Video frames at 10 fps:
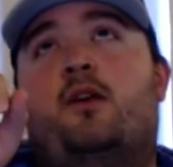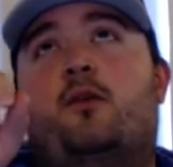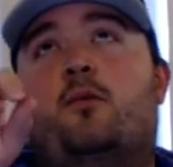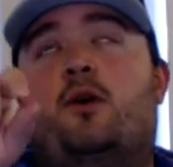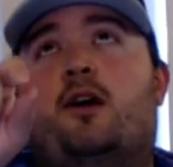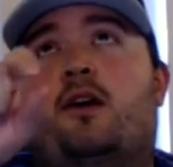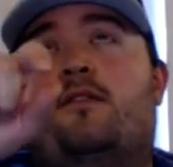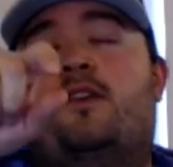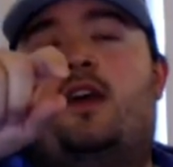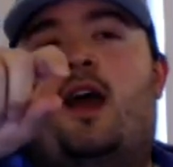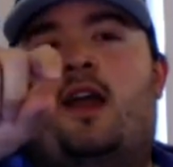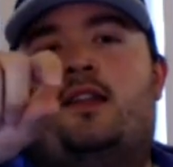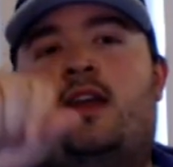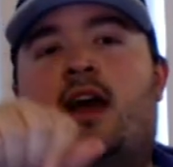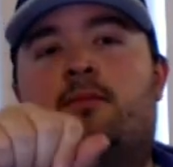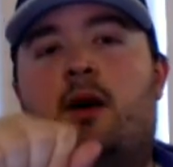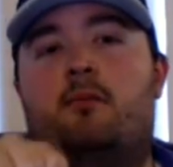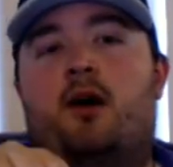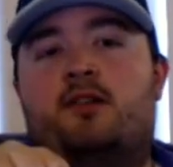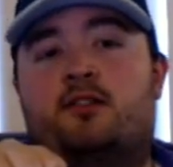where if he had attacked my
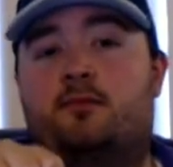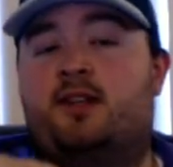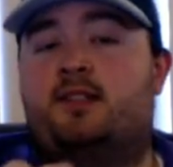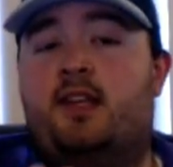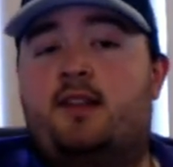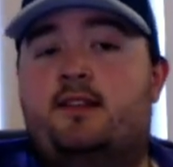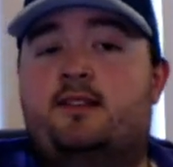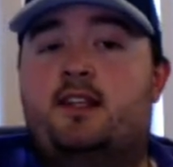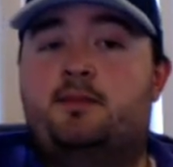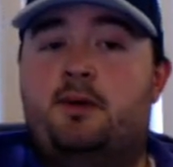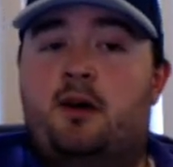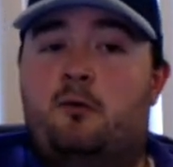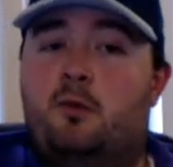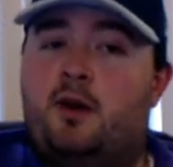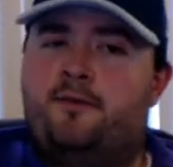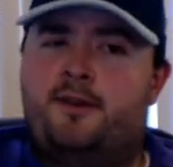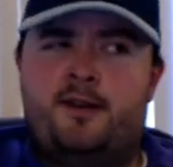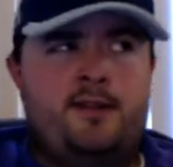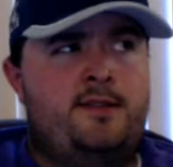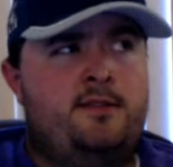monster, because he had the set spell whenever
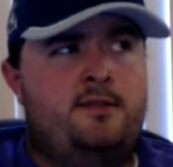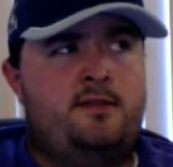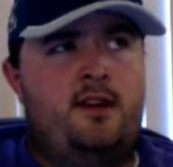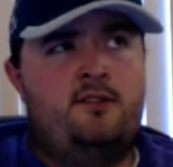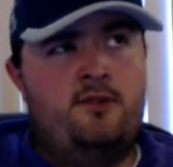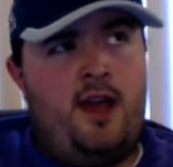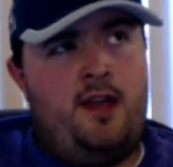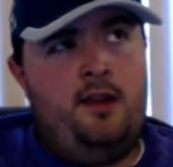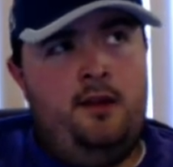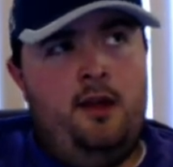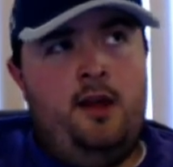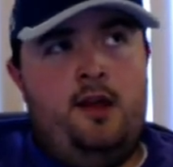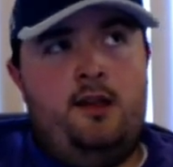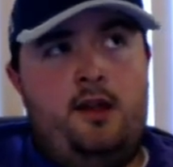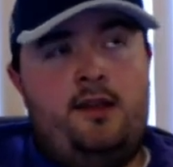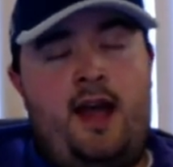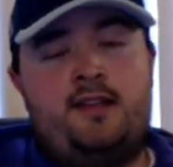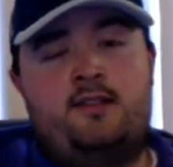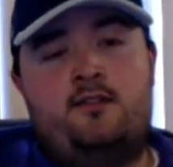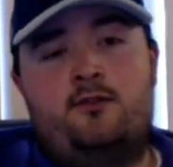his Sun Dragon
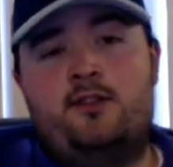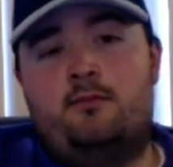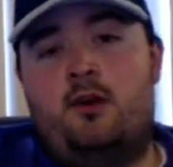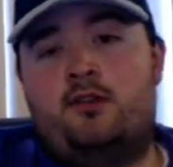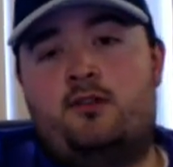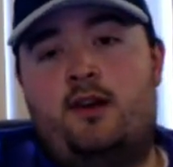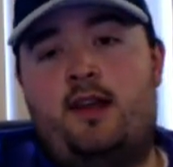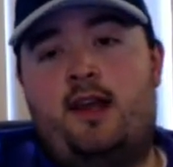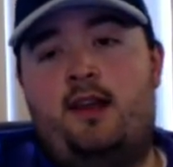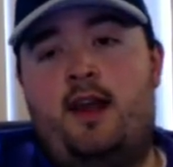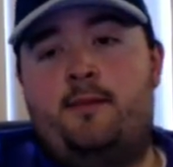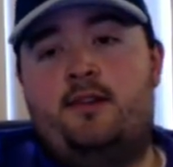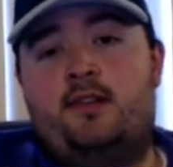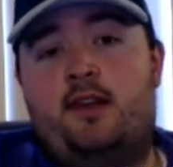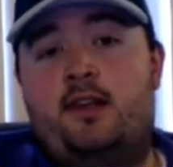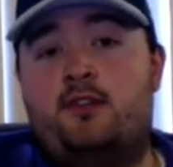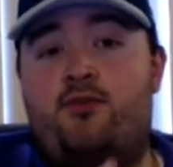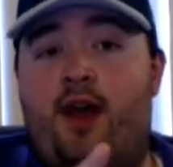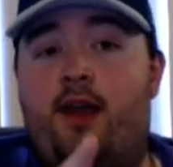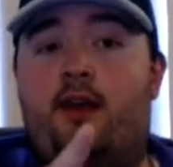attacks and destroys a monster, I take a damage. And he's
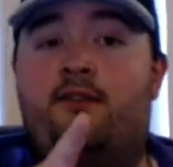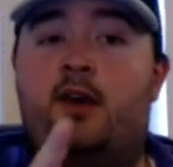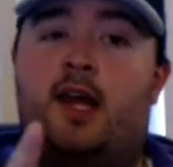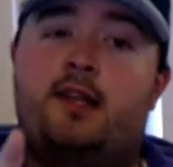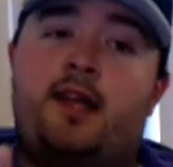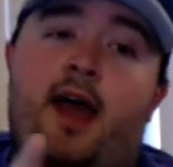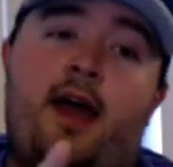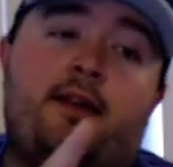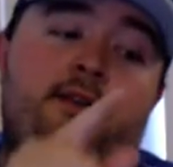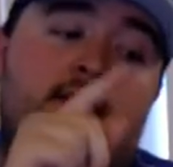right. If he had attacked